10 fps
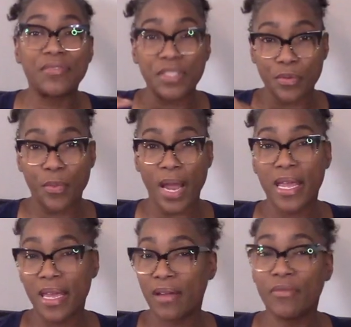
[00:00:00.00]
to
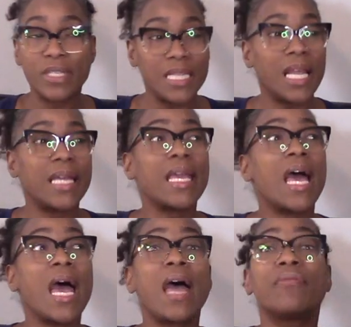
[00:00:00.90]
write every like
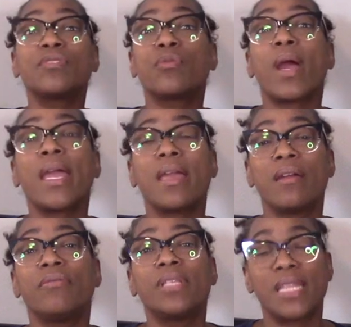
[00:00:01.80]
I have to write
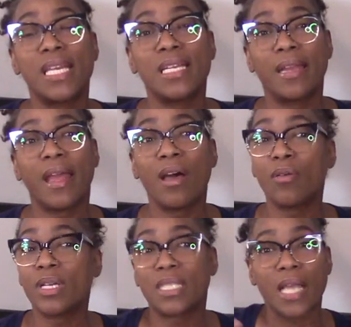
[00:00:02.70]
everything down
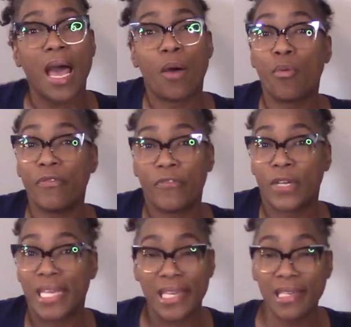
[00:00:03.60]
because I will
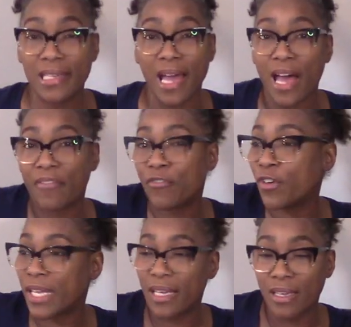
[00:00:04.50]
forget. I
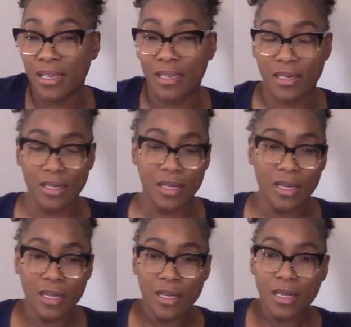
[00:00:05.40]
forget.
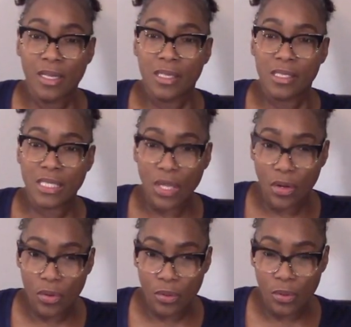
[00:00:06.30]

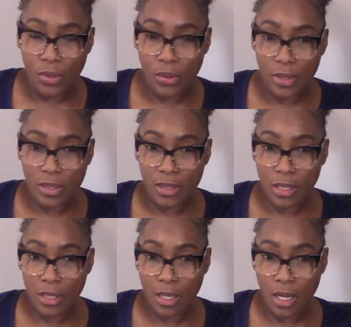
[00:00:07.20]
So
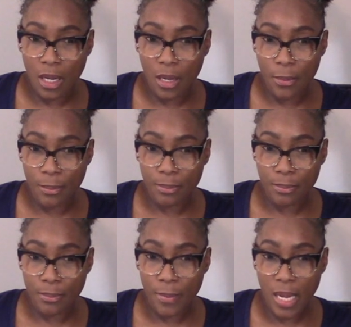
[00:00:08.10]
um
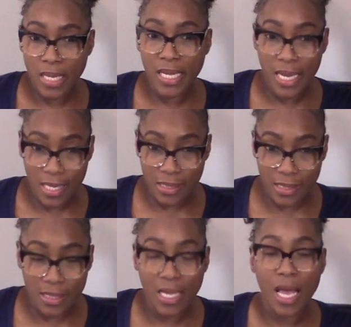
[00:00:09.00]

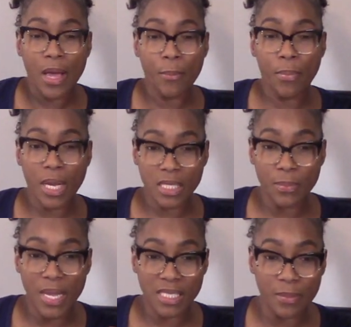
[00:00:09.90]
yes, because
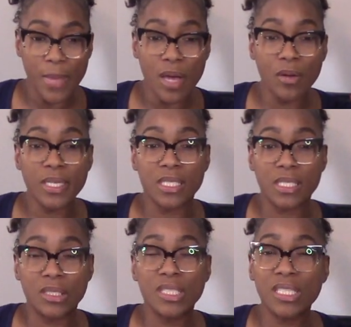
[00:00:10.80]
my smell is
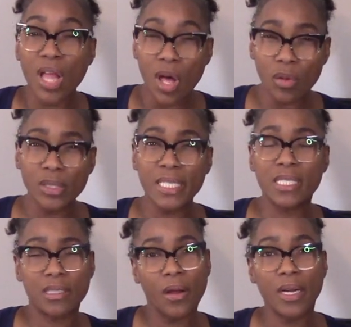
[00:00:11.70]
slowly
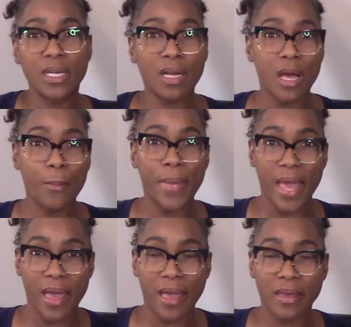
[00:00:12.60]
starting to come
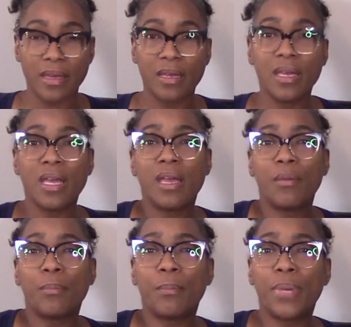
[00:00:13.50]
back.
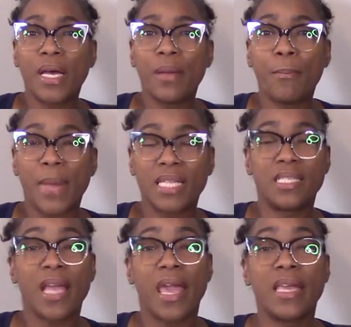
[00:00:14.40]
But my
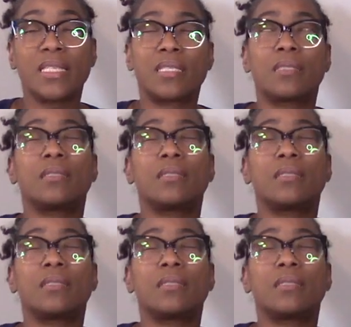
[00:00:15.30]
taste,